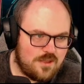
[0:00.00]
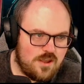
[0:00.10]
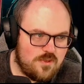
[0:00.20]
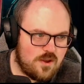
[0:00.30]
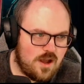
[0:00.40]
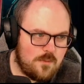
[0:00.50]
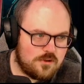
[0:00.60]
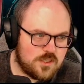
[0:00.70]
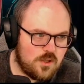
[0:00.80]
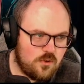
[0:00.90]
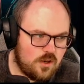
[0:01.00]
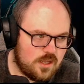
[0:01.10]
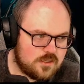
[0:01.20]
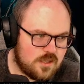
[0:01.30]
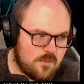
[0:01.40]
I think the combo's still good
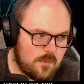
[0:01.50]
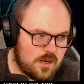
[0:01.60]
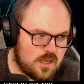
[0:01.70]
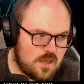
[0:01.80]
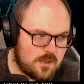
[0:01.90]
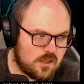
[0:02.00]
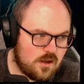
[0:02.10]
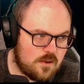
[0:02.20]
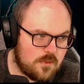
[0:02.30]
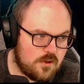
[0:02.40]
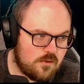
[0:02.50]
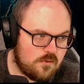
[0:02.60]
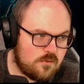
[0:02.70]
against them. I'm gonna keep in the combo.